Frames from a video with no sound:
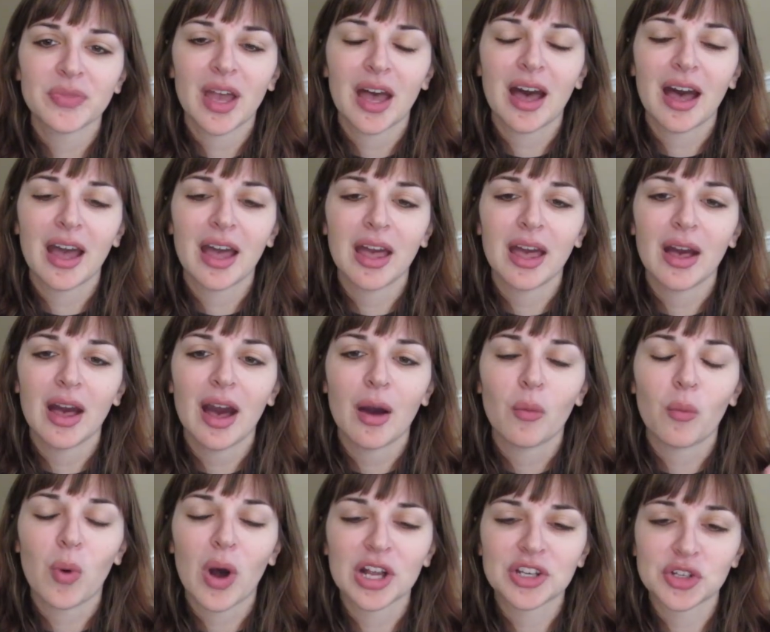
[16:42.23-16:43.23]
I
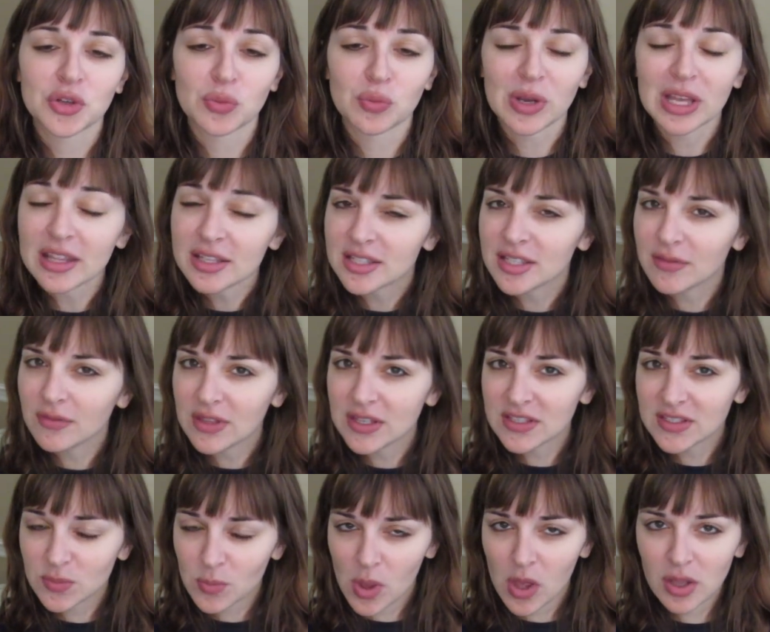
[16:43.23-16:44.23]
watch a relatively
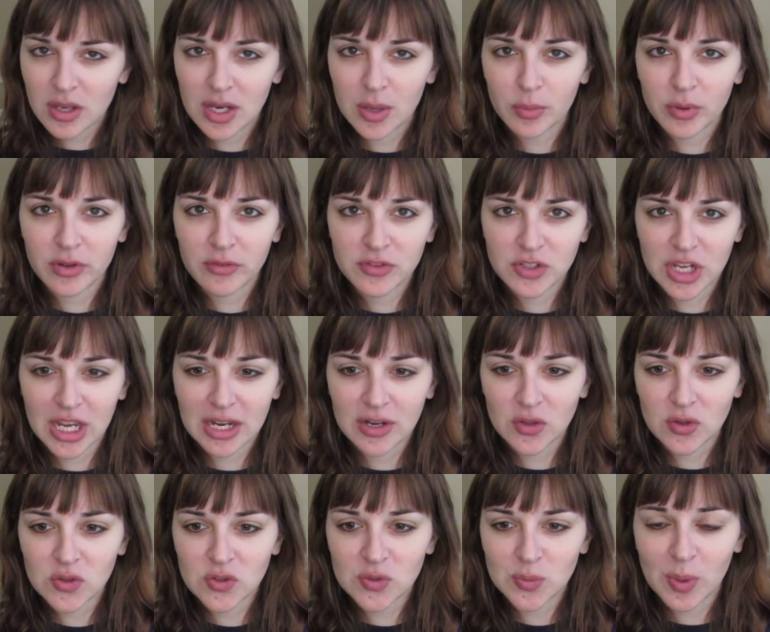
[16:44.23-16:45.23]
small number of
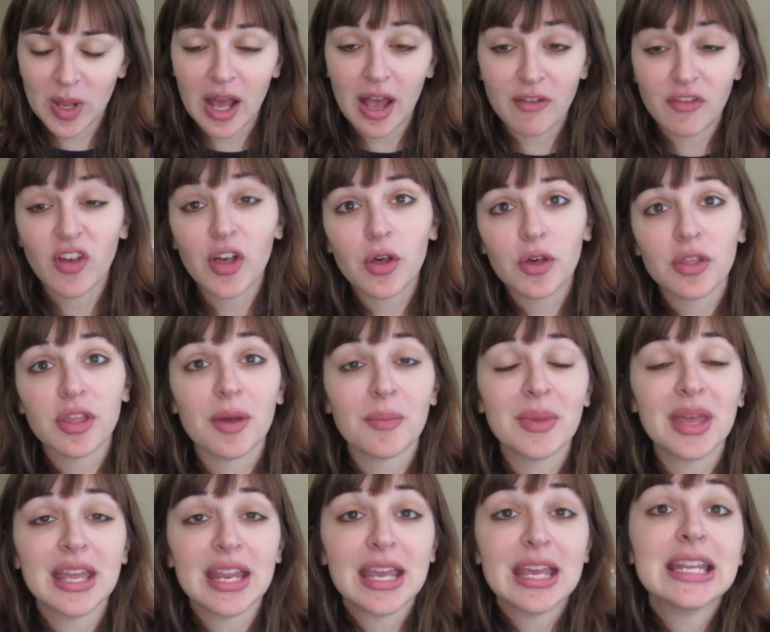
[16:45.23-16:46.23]
channels, but I follow
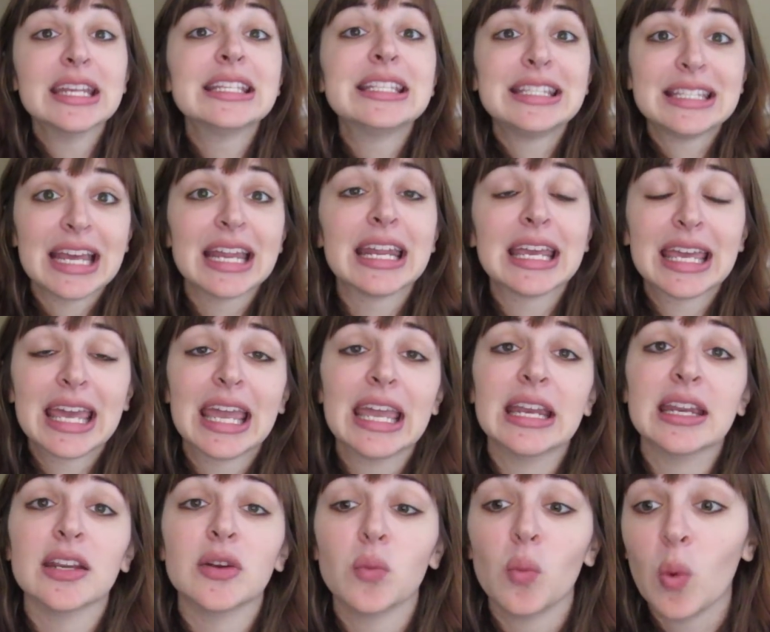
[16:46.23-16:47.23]
them in, a
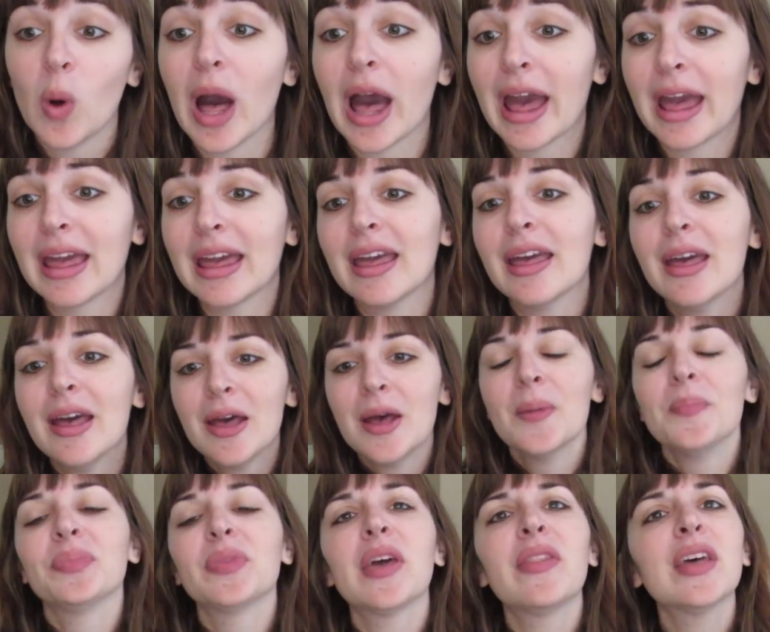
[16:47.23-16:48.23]
dedicated way.
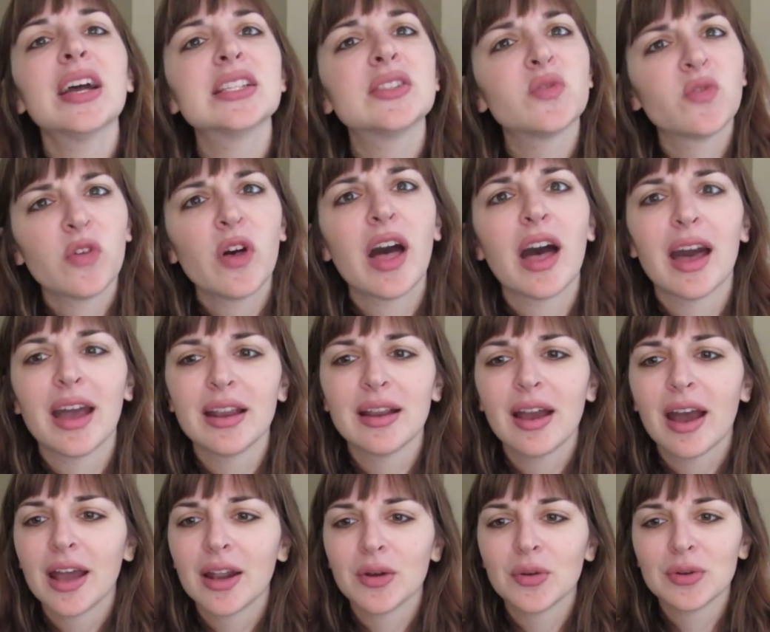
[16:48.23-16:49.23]
And that's fine.
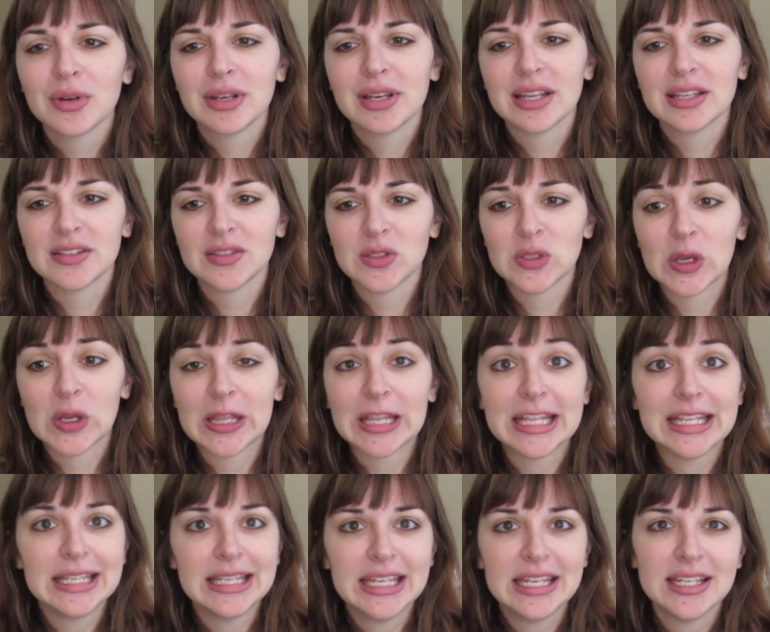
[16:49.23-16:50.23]
I don't
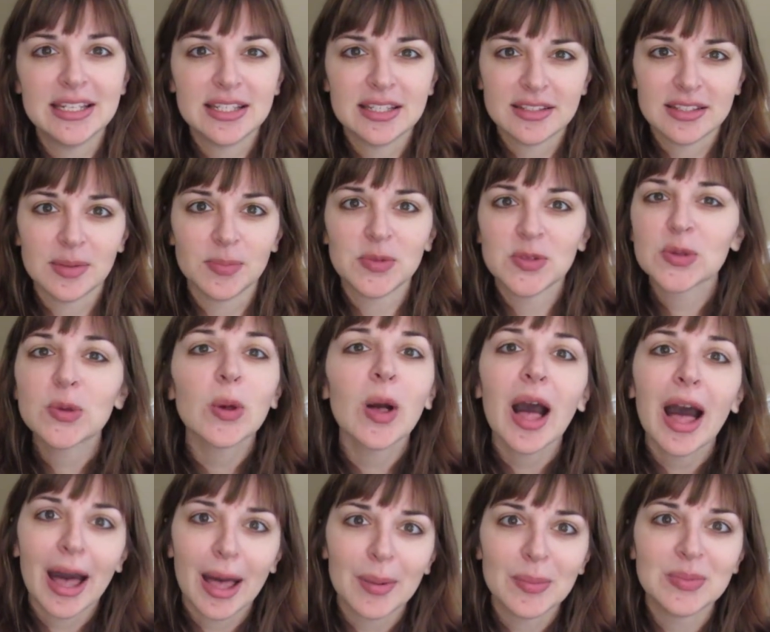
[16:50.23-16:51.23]
necessarily need to
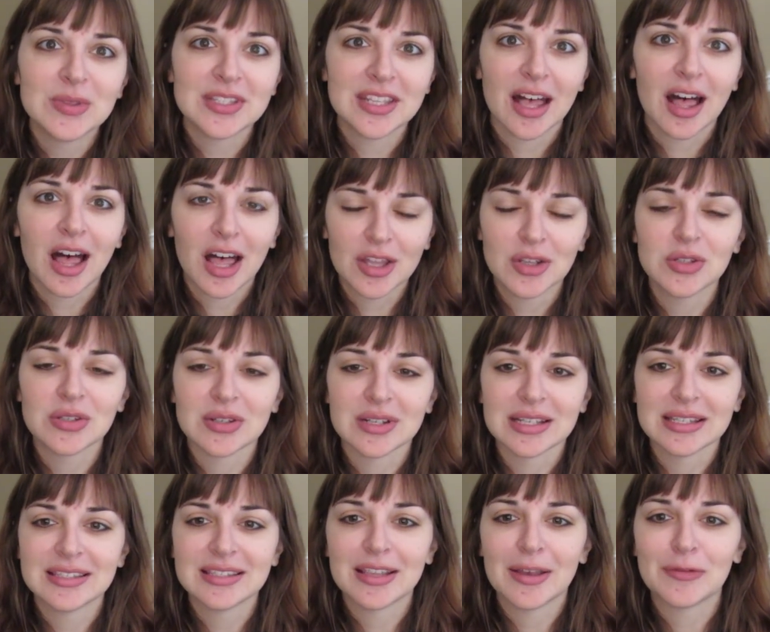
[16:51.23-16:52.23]
subscribe to
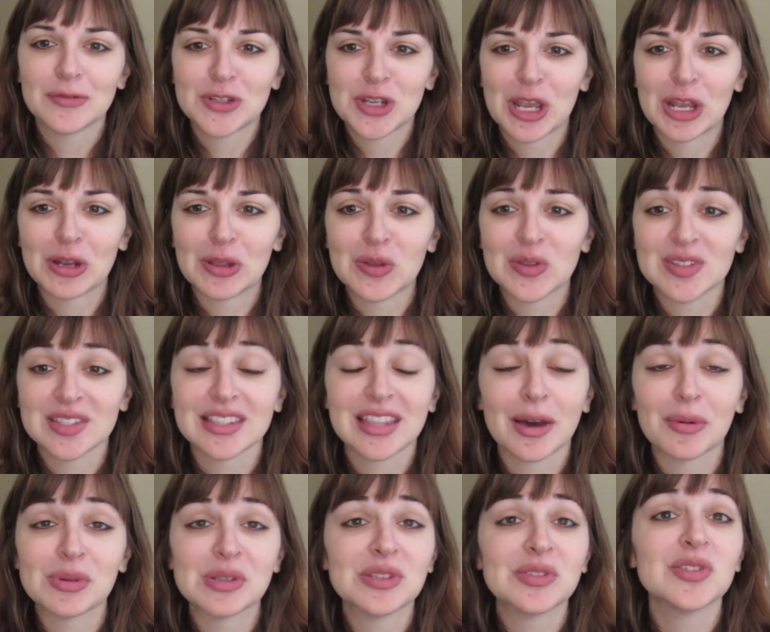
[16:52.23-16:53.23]
hundreds of channels.
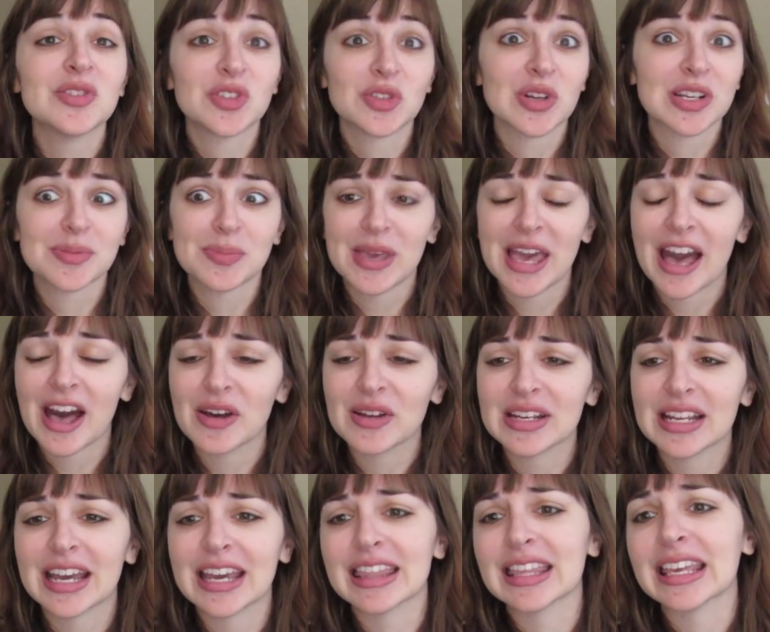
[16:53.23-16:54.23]
That would stress me out,
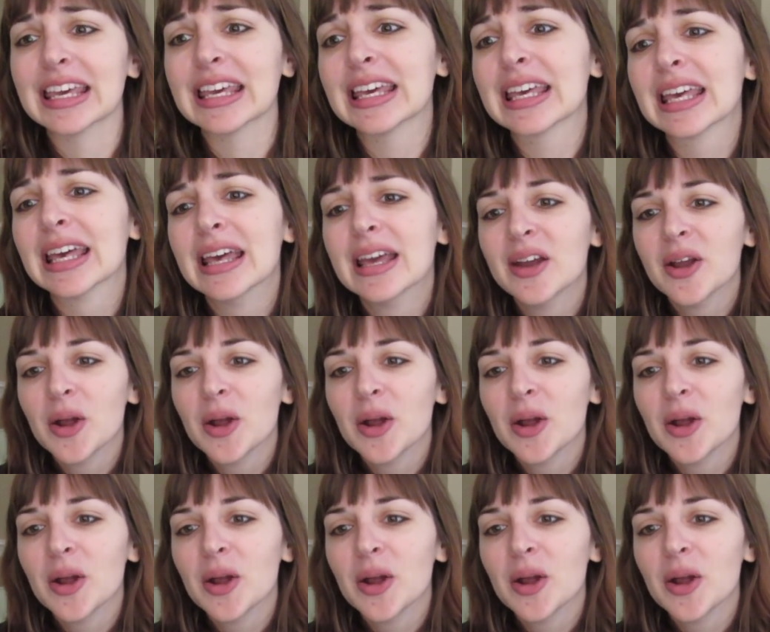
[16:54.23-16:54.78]
I think.